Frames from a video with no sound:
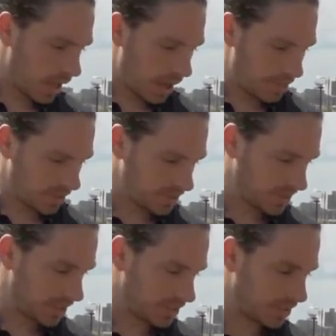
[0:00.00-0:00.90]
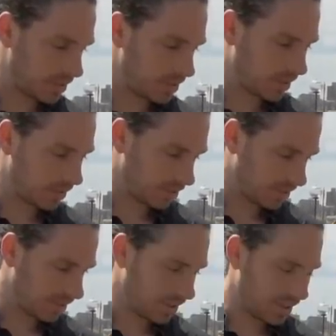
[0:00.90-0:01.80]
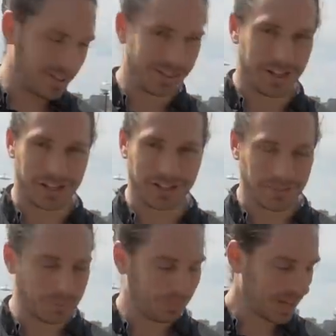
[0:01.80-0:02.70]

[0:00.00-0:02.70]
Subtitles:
And Melissa says, ugh, lol,